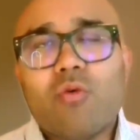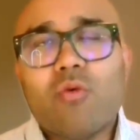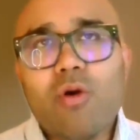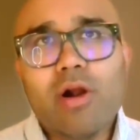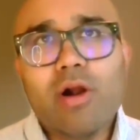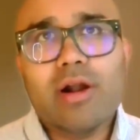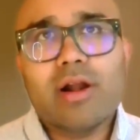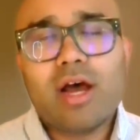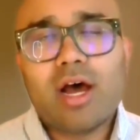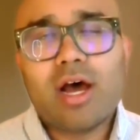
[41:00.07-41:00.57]

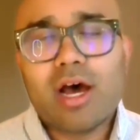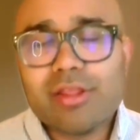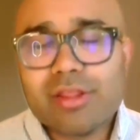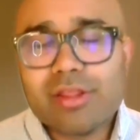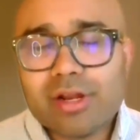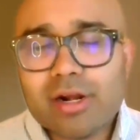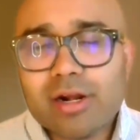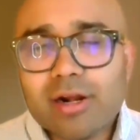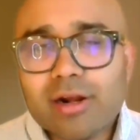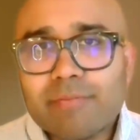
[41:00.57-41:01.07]
or
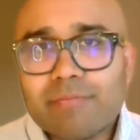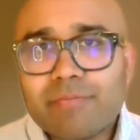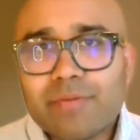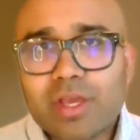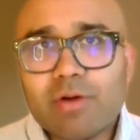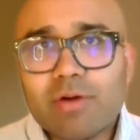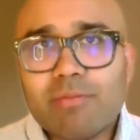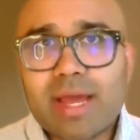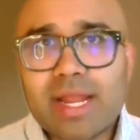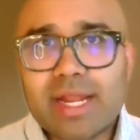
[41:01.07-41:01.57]
other,
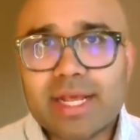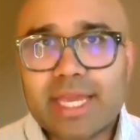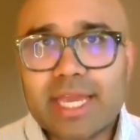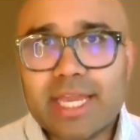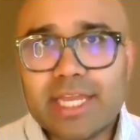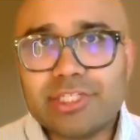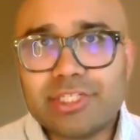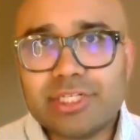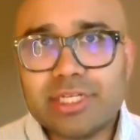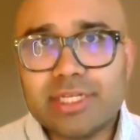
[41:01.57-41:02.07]

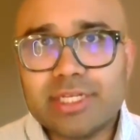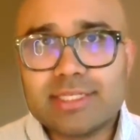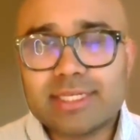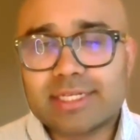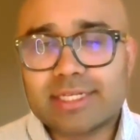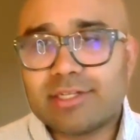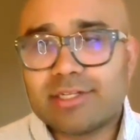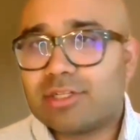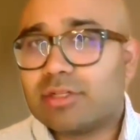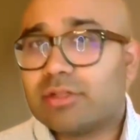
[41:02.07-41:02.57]

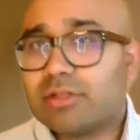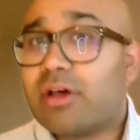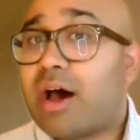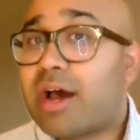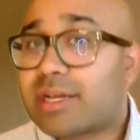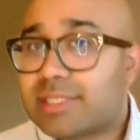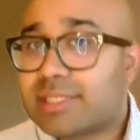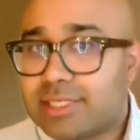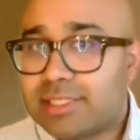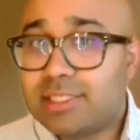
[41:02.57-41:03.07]
medications like a
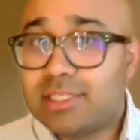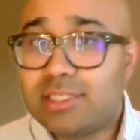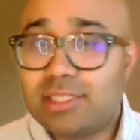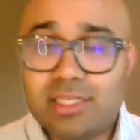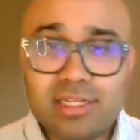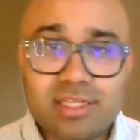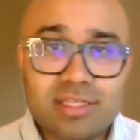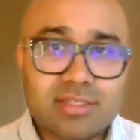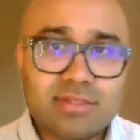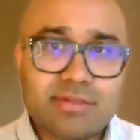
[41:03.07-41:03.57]

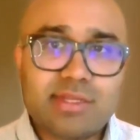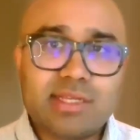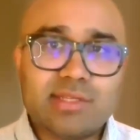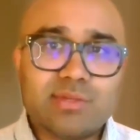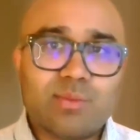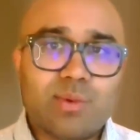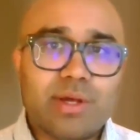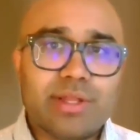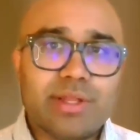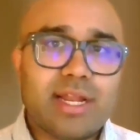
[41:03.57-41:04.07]
duloxetine is
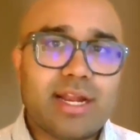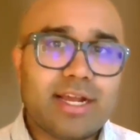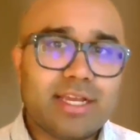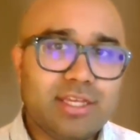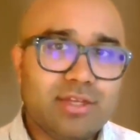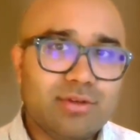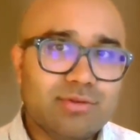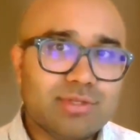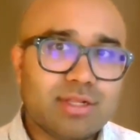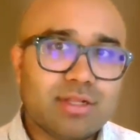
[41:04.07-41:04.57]
one that
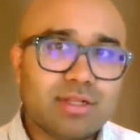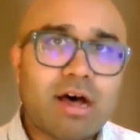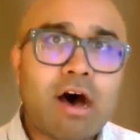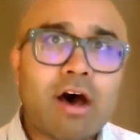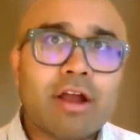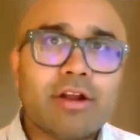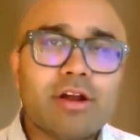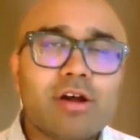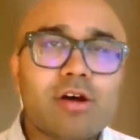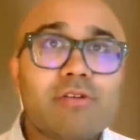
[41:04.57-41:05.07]
I use a
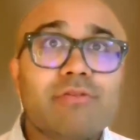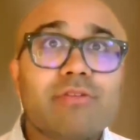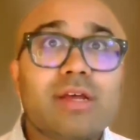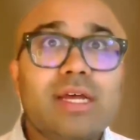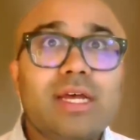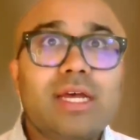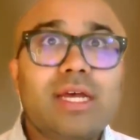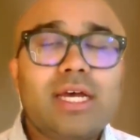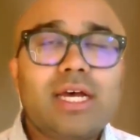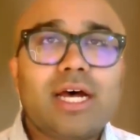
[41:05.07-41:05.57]
lot
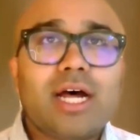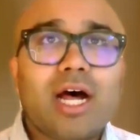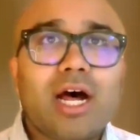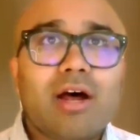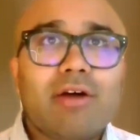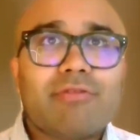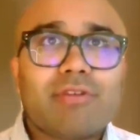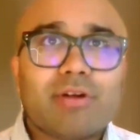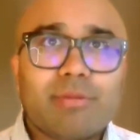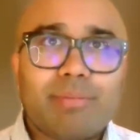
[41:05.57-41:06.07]
of
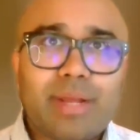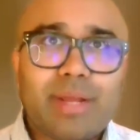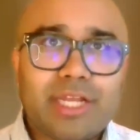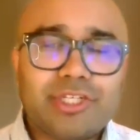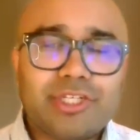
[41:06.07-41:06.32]
for